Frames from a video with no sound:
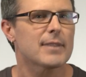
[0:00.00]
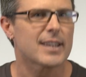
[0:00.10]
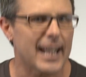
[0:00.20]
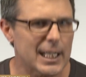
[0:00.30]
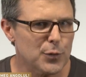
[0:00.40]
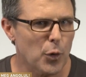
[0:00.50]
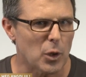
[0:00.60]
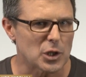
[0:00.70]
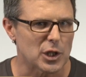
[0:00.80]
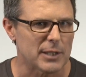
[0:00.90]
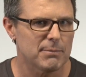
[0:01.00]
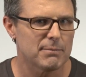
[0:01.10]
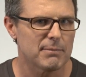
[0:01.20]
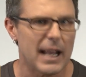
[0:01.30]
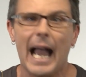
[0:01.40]
Thanks for watching.
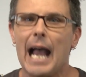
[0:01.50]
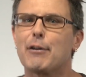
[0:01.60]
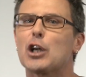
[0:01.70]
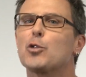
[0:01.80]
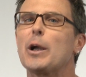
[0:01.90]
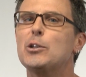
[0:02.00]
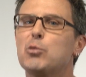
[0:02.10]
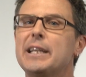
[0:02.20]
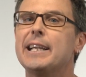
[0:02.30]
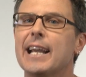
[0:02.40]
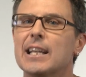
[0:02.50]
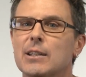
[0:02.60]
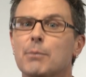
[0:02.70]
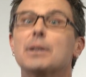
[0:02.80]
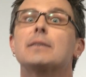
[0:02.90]
Have a great weekend,
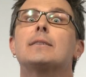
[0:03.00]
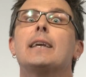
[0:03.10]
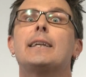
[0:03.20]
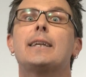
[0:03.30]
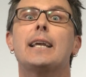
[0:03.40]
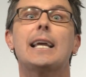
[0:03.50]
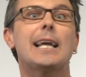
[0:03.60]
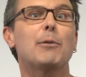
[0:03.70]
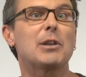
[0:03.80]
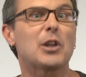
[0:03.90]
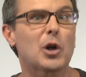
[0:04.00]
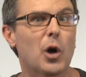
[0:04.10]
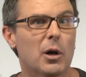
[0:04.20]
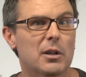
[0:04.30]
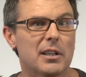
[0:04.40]
but take care with the
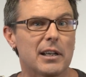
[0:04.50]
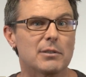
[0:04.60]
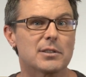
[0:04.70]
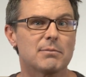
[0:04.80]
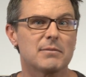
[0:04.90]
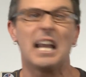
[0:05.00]
cocktails,